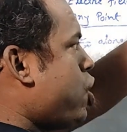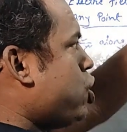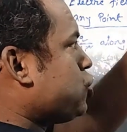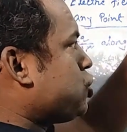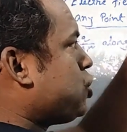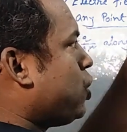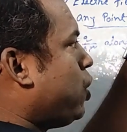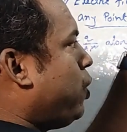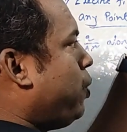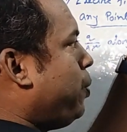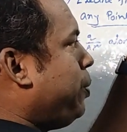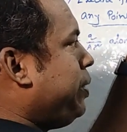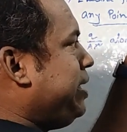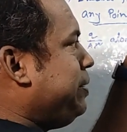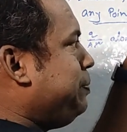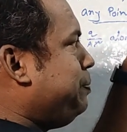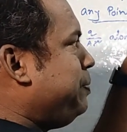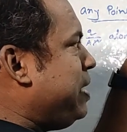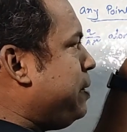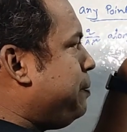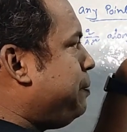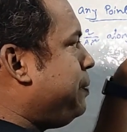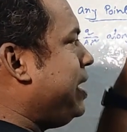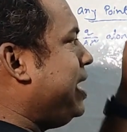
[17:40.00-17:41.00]
So
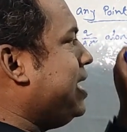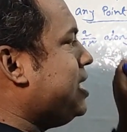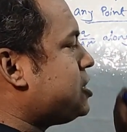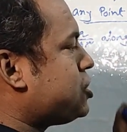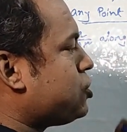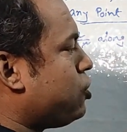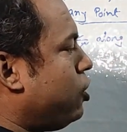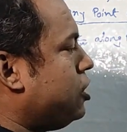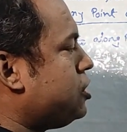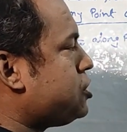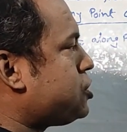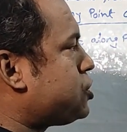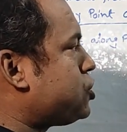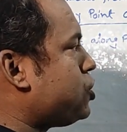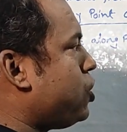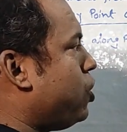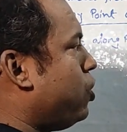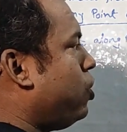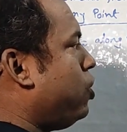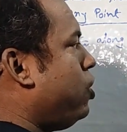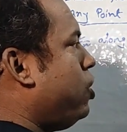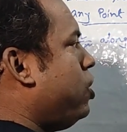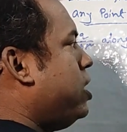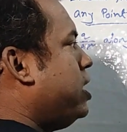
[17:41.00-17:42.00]
BP is
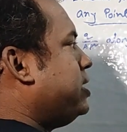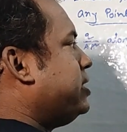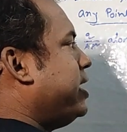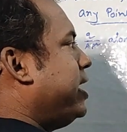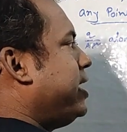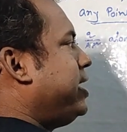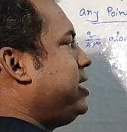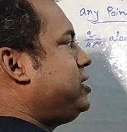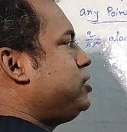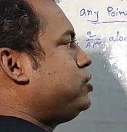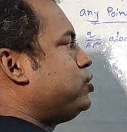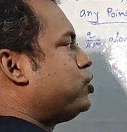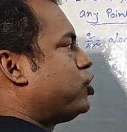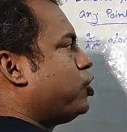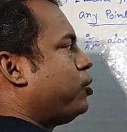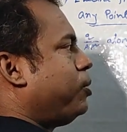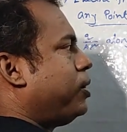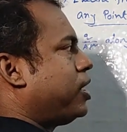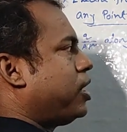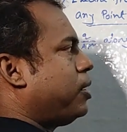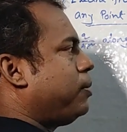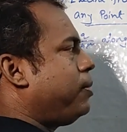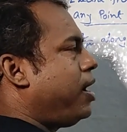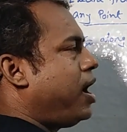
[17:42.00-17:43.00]
also, that is root over
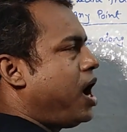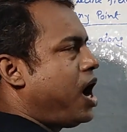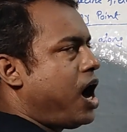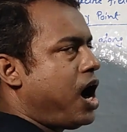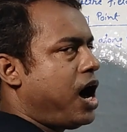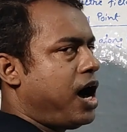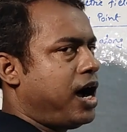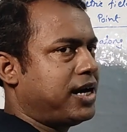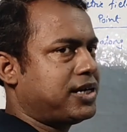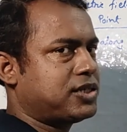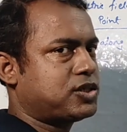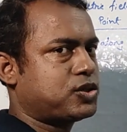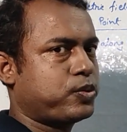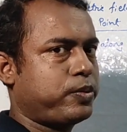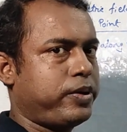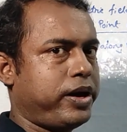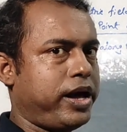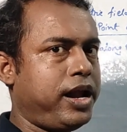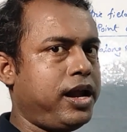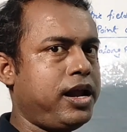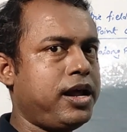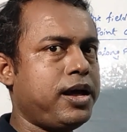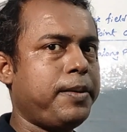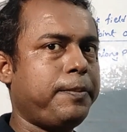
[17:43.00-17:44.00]
of R
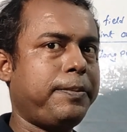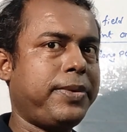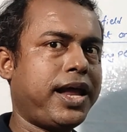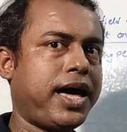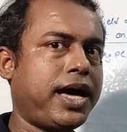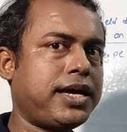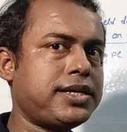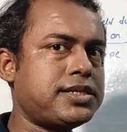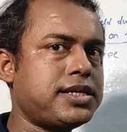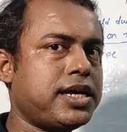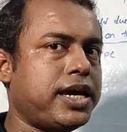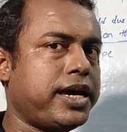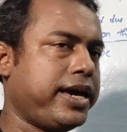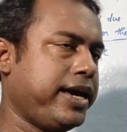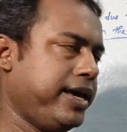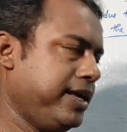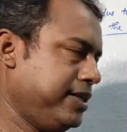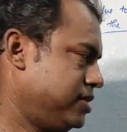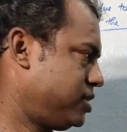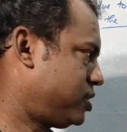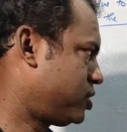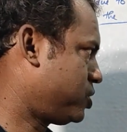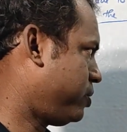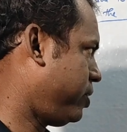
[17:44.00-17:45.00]
square plus
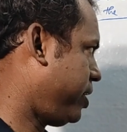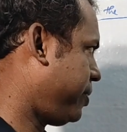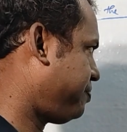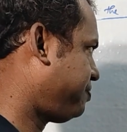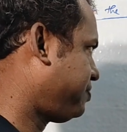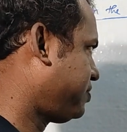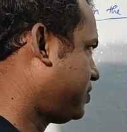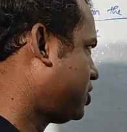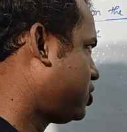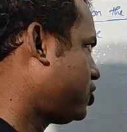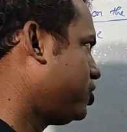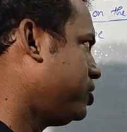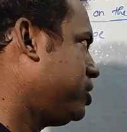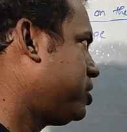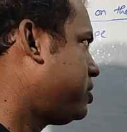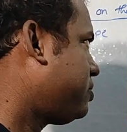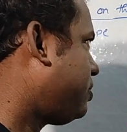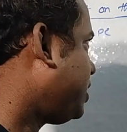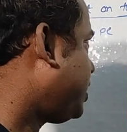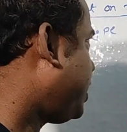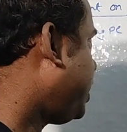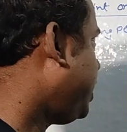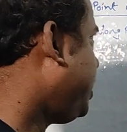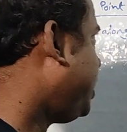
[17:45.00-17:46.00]
L square. So this
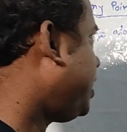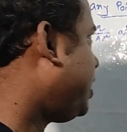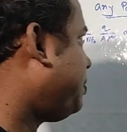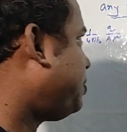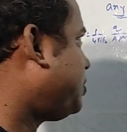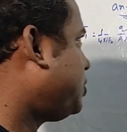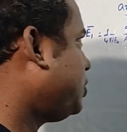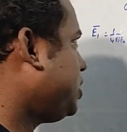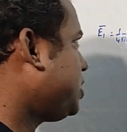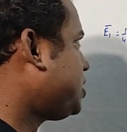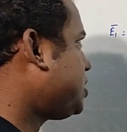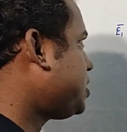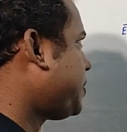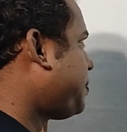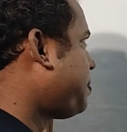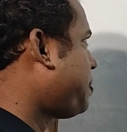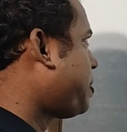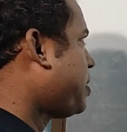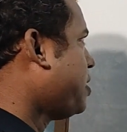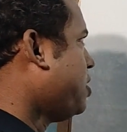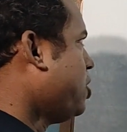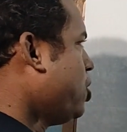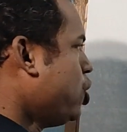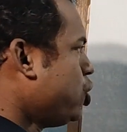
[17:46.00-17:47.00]
one clear up to this.
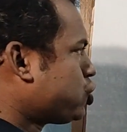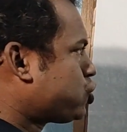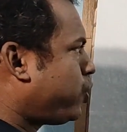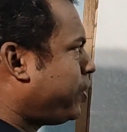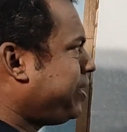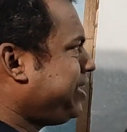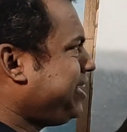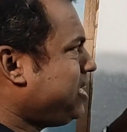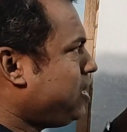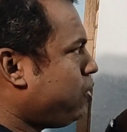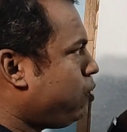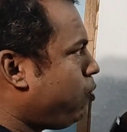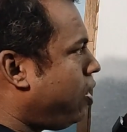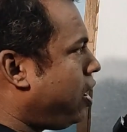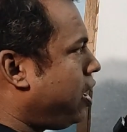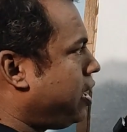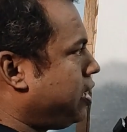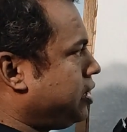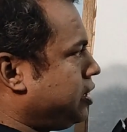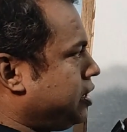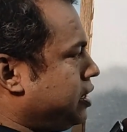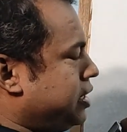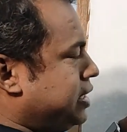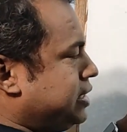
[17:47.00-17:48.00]
So
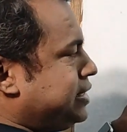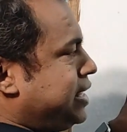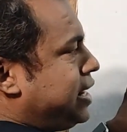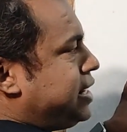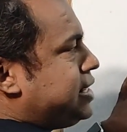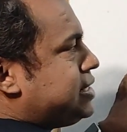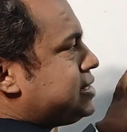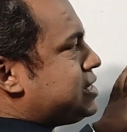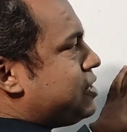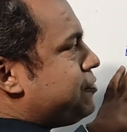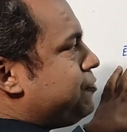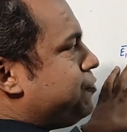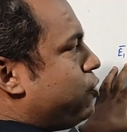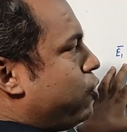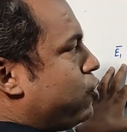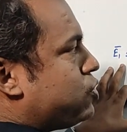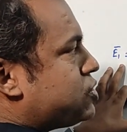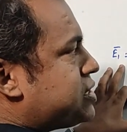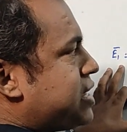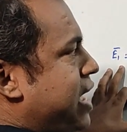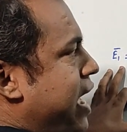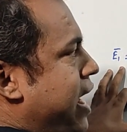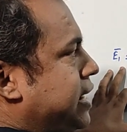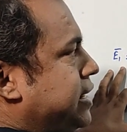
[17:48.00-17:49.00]
E1, that is the
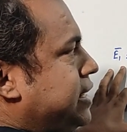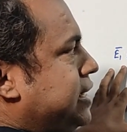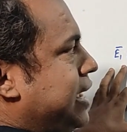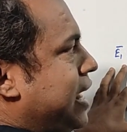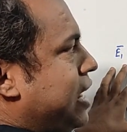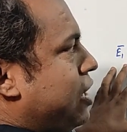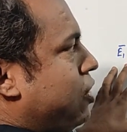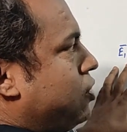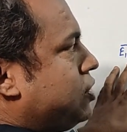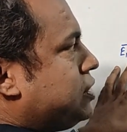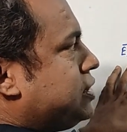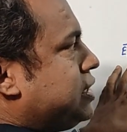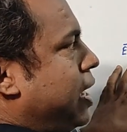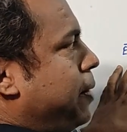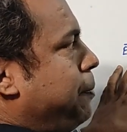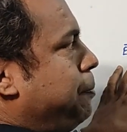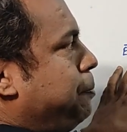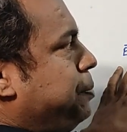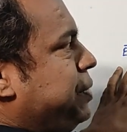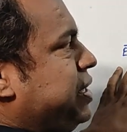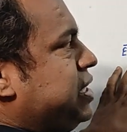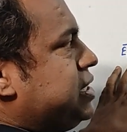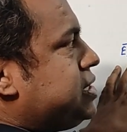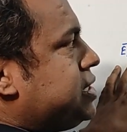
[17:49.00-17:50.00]
force acting along the
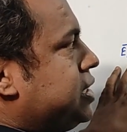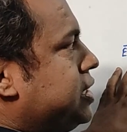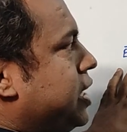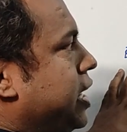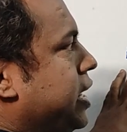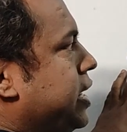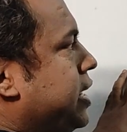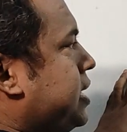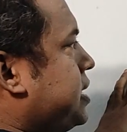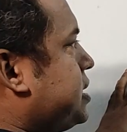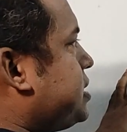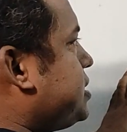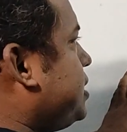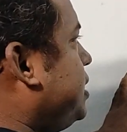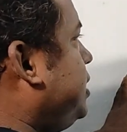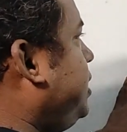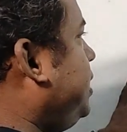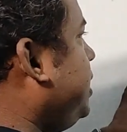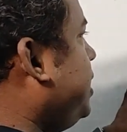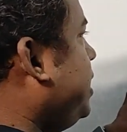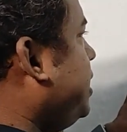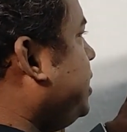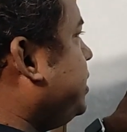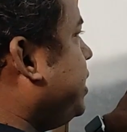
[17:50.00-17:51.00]
PC
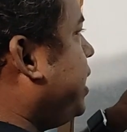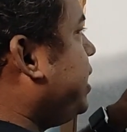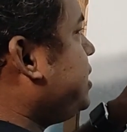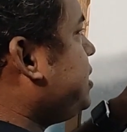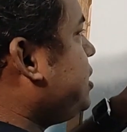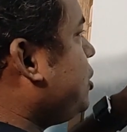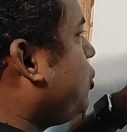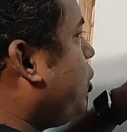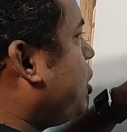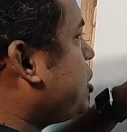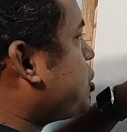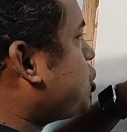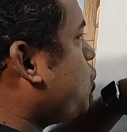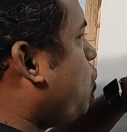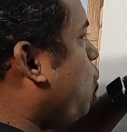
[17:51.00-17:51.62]
direction, that is equals to